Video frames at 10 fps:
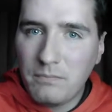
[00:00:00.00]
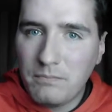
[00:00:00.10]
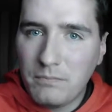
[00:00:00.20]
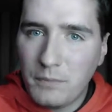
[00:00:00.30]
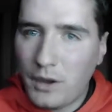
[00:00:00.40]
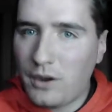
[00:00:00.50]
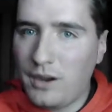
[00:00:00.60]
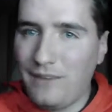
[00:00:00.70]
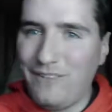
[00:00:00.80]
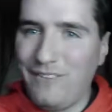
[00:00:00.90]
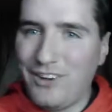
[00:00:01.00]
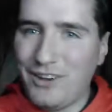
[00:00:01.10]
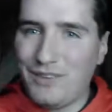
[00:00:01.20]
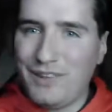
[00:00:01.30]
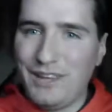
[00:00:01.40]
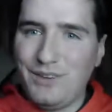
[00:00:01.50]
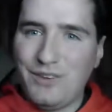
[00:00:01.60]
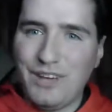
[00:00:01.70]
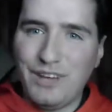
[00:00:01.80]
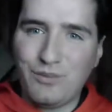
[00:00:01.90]
Alright, we want to thank you
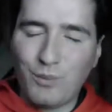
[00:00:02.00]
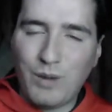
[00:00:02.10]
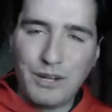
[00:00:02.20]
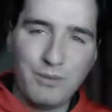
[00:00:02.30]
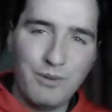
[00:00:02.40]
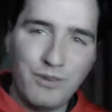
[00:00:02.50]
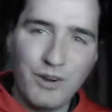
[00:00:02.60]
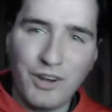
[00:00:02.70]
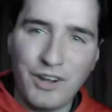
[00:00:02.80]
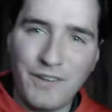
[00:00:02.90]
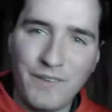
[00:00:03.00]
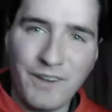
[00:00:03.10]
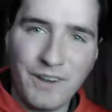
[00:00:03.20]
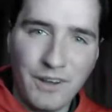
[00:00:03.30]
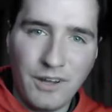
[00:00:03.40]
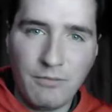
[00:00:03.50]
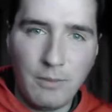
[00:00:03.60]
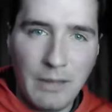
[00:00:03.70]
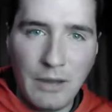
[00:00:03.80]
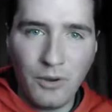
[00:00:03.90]
guys for watching. We've gone on long enough
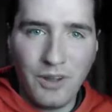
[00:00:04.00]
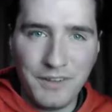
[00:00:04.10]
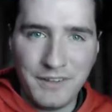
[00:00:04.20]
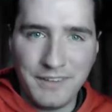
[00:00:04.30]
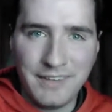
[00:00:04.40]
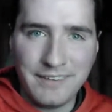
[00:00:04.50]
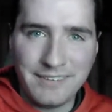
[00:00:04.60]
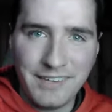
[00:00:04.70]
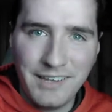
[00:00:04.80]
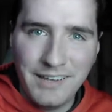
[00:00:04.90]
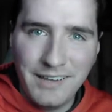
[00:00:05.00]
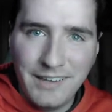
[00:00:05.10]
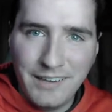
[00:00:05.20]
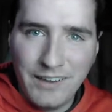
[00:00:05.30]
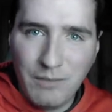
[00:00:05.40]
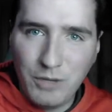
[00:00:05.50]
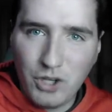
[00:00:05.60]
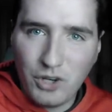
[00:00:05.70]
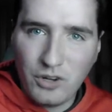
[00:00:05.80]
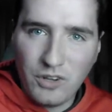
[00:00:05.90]
about all of this. Be
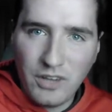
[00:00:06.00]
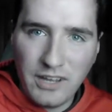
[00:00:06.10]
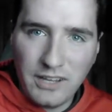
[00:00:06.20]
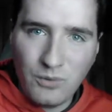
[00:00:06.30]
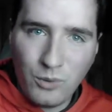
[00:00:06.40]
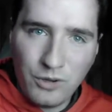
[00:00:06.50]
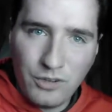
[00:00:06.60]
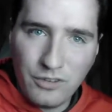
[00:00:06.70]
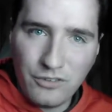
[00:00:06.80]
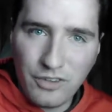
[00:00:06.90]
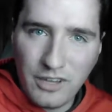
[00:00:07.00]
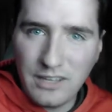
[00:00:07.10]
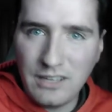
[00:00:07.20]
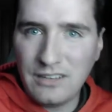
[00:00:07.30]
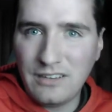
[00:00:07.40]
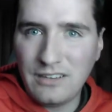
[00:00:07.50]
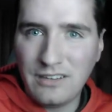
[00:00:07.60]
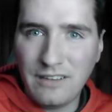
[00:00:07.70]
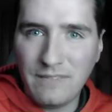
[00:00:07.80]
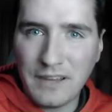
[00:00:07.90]
sure to like or dislike.
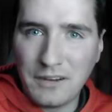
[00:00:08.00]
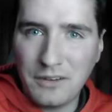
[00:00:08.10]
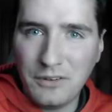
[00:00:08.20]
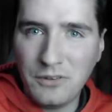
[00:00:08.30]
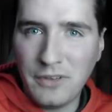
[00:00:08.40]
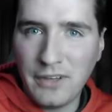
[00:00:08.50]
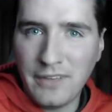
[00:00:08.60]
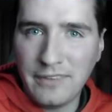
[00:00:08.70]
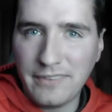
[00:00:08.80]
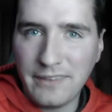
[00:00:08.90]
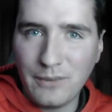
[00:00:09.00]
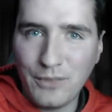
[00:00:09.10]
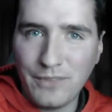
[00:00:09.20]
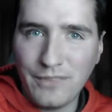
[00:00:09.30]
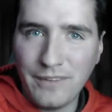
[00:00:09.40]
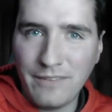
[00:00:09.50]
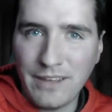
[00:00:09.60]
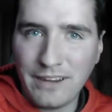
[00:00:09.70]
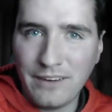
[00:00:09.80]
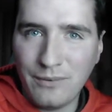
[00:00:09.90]
I'm not going to do the thing. I'm
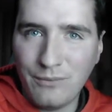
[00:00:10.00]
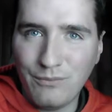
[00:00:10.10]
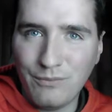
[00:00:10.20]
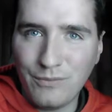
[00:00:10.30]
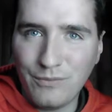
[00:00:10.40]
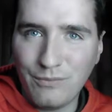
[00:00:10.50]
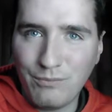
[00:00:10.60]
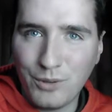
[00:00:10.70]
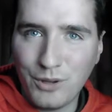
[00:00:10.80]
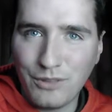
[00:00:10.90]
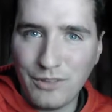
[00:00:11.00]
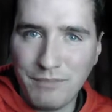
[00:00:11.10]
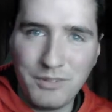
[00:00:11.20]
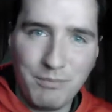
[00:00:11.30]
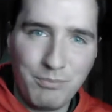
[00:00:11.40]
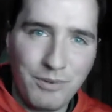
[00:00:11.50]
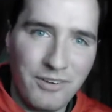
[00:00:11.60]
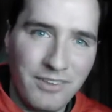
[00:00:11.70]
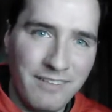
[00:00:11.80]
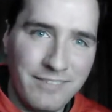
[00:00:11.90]
not going to put a thumbs up or a
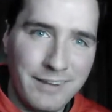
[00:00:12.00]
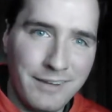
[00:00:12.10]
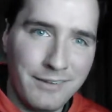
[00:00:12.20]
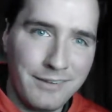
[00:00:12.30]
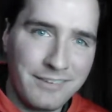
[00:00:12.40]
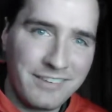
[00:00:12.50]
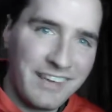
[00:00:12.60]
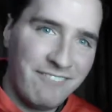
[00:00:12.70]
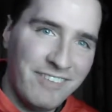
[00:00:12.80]
thumbs down this time.